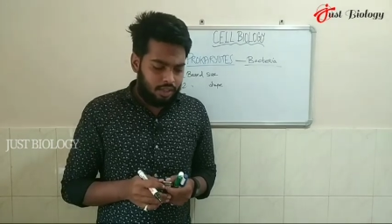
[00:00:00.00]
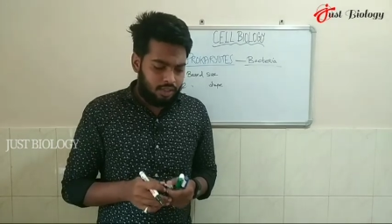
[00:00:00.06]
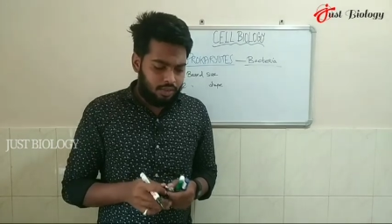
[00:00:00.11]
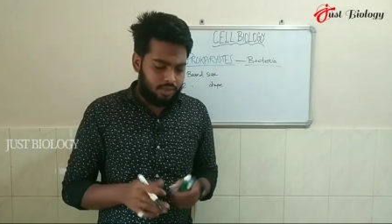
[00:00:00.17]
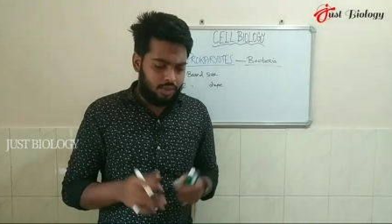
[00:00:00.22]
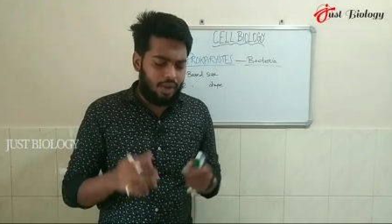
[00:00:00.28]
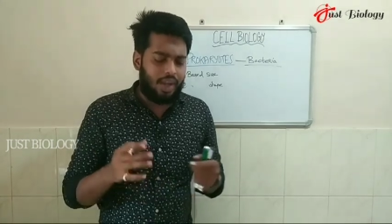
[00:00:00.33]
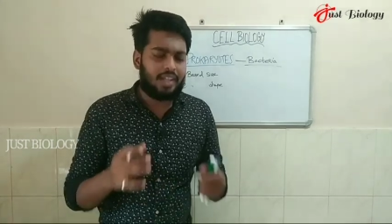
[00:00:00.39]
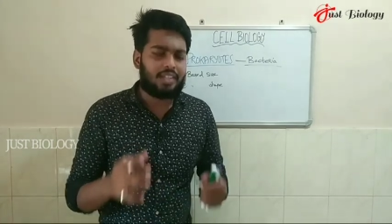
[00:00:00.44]

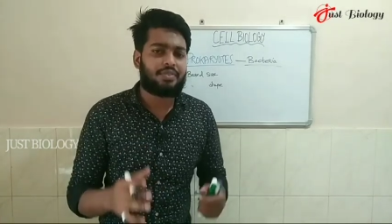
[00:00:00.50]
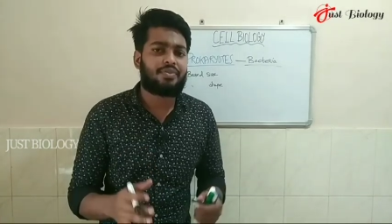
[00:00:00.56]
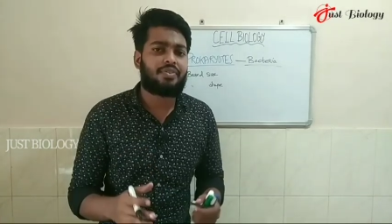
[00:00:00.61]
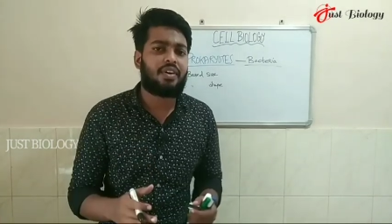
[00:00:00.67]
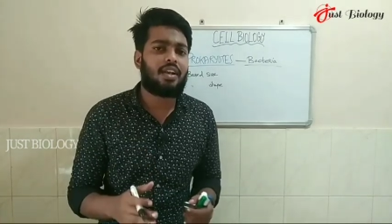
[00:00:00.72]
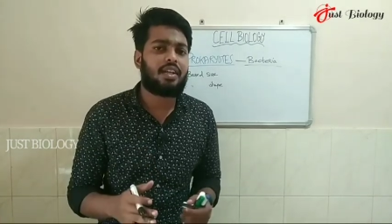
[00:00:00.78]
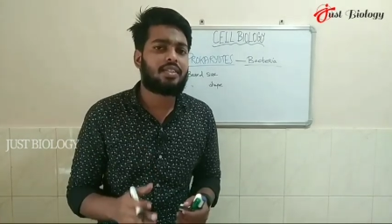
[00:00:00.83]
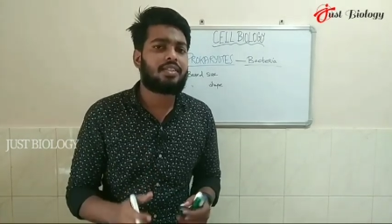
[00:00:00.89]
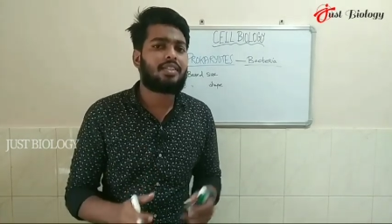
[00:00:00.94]
So as
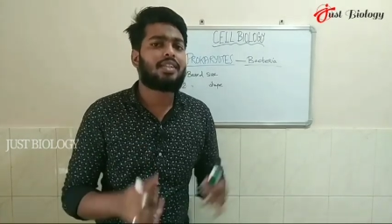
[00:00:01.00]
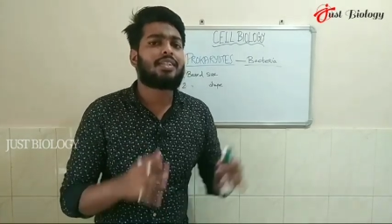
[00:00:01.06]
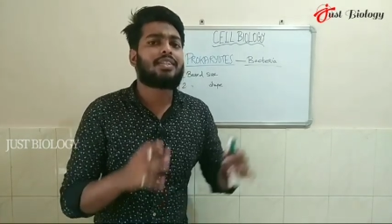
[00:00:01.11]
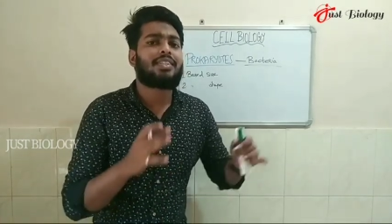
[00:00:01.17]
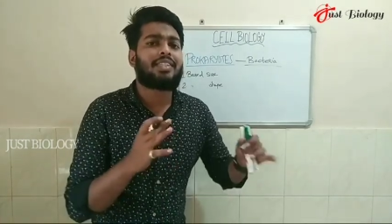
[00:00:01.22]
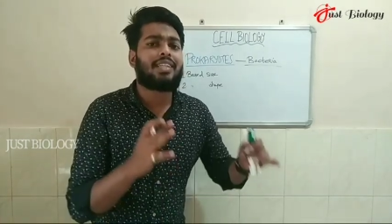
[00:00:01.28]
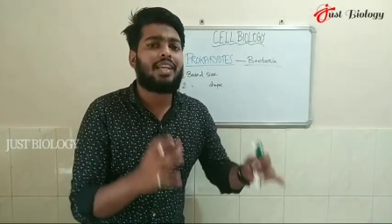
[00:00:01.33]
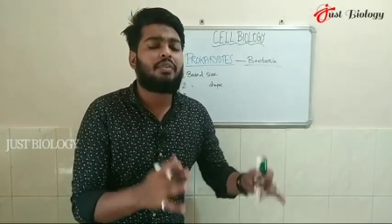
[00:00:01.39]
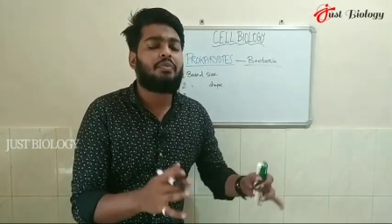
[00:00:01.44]
far as
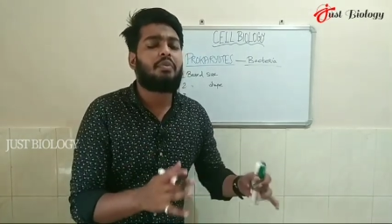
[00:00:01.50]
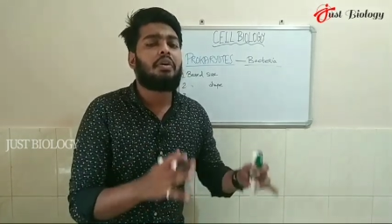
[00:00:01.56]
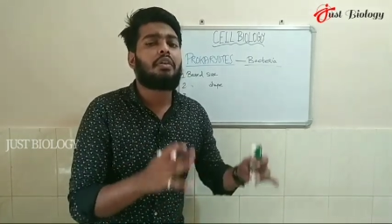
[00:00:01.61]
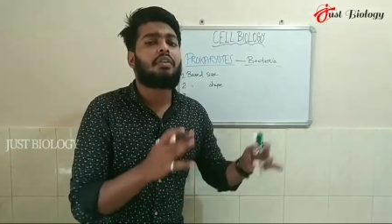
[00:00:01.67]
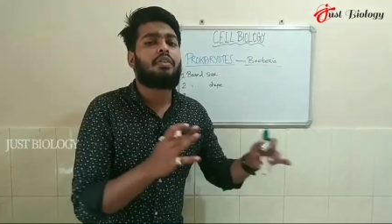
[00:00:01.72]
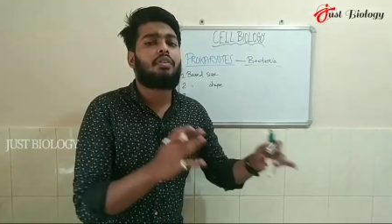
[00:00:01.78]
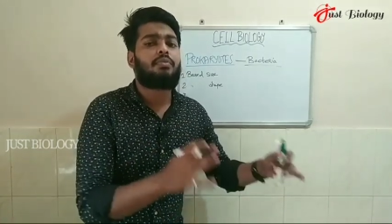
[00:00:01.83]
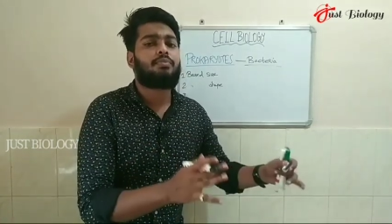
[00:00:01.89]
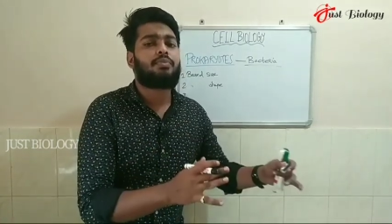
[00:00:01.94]
the cell
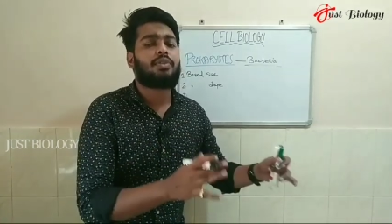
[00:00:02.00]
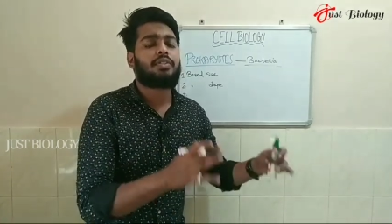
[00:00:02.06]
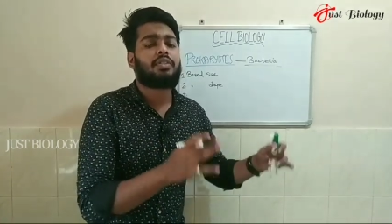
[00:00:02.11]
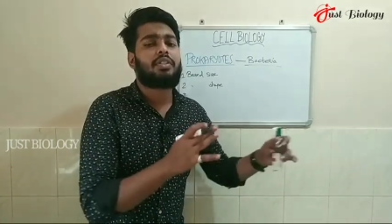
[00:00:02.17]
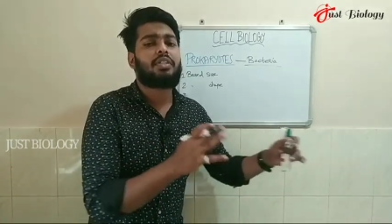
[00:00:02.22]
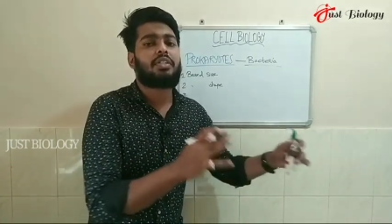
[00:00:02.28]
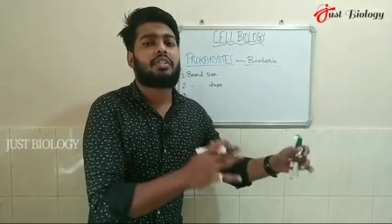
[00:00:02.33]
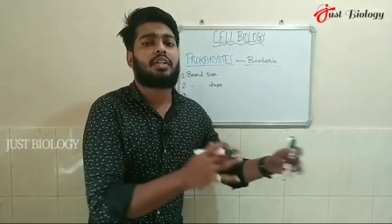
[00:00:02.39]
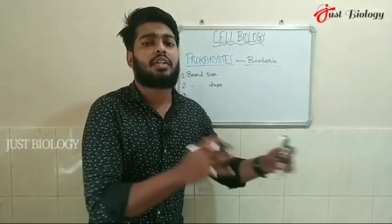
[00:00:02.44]
wall
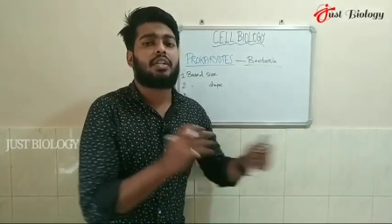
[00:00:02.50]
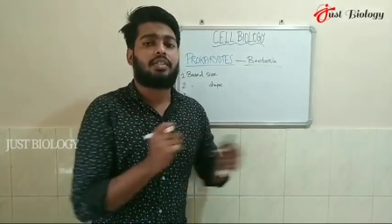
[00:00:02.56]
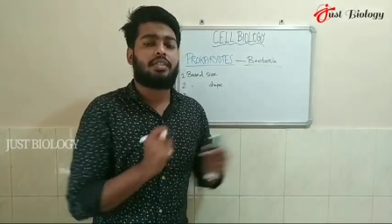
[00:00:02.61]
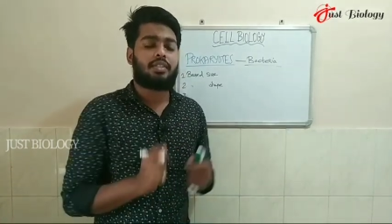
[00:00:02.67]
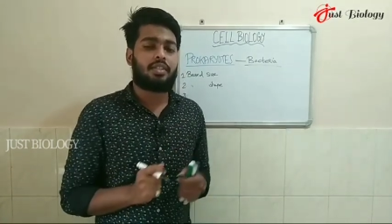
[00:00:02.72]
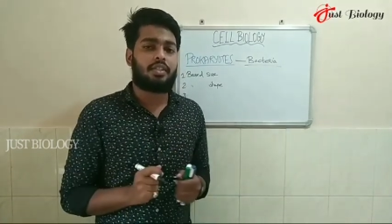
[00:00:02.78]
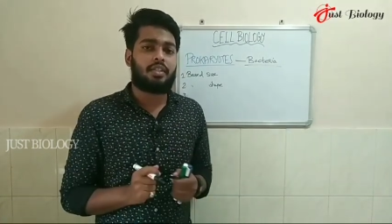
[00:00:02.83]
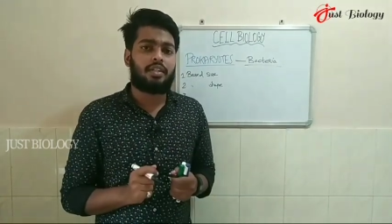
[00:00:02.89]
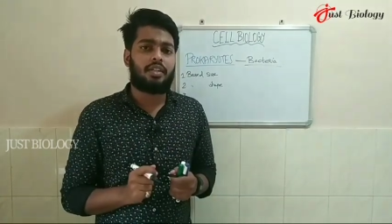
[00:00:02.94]
composition
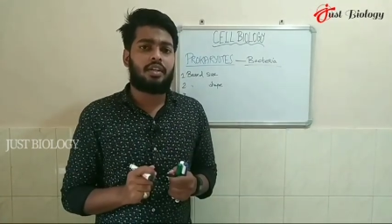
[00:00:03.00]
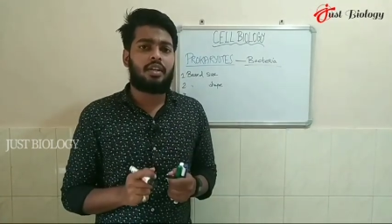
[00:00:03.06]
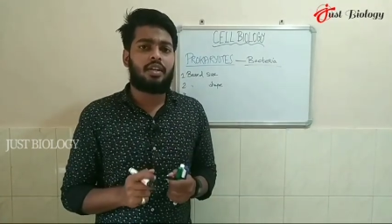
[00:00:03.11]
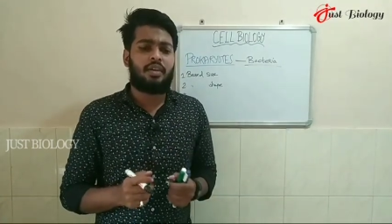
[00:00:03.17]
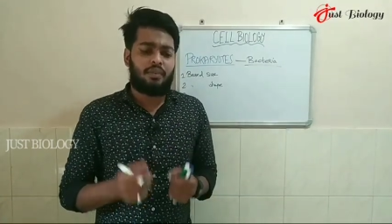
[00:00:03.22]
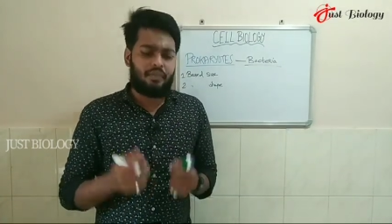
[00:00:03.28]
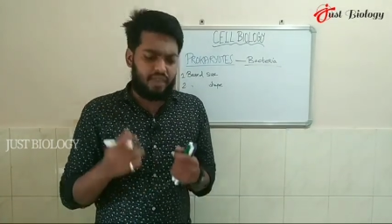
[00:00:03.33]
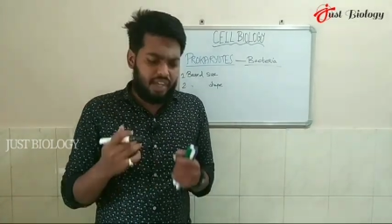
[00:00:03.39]
concerned,